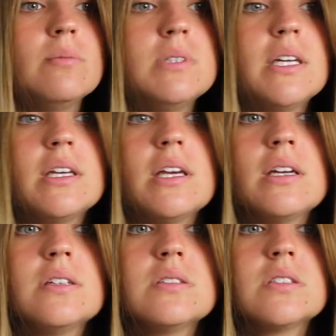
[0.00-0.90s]
I'm
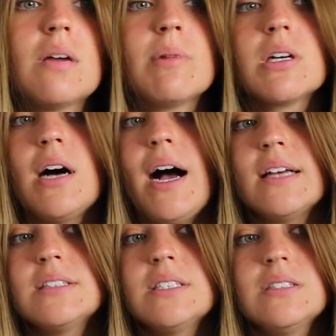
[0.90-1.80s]
taking summer
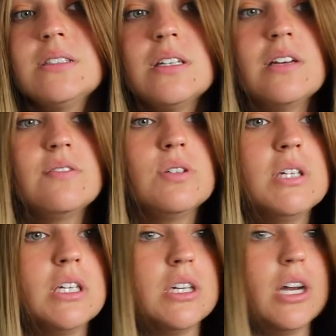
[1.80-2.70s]
classes, if you didn't